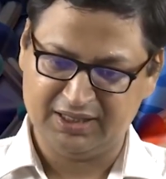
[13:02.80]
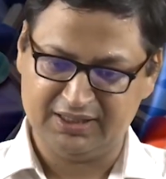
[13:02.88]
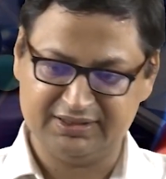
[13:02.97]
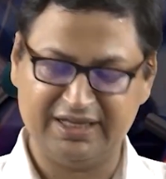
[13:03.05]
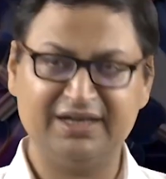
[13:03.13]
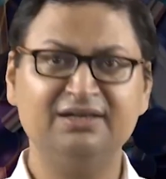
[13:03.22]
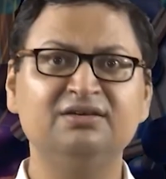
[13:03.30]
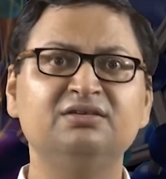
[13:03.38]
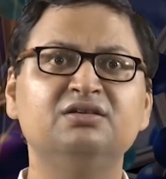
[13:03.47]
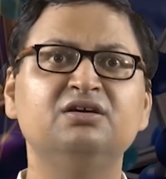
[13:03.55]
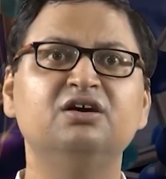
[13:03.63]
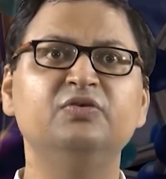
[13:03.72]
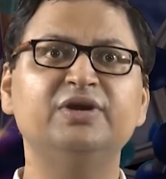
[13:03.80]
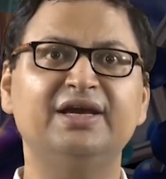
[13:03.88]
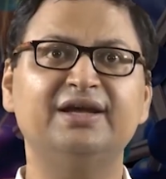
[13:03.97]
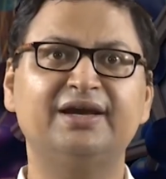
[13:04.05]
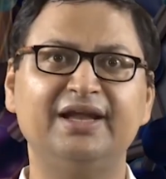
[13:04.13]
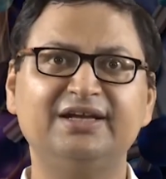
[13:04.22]
then we can
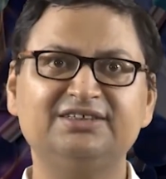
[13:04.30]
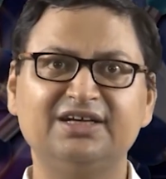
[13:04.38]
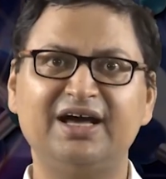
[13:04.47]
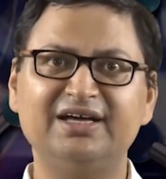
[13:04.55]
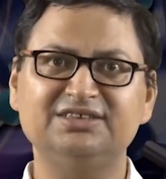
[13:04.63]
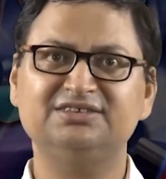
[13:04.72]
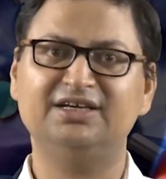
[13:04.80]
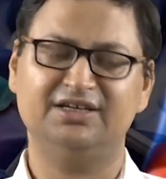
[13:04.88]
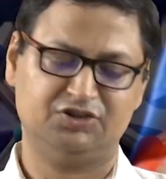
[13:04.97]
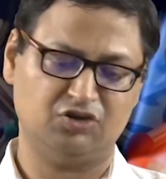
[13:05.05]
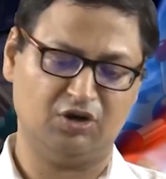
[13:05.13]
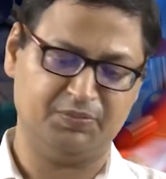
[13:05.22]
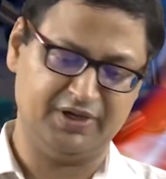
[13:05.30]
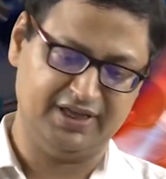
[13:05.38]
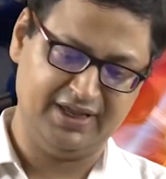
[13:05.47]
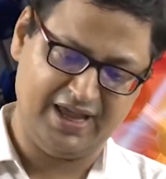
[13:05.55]
characterize the entropy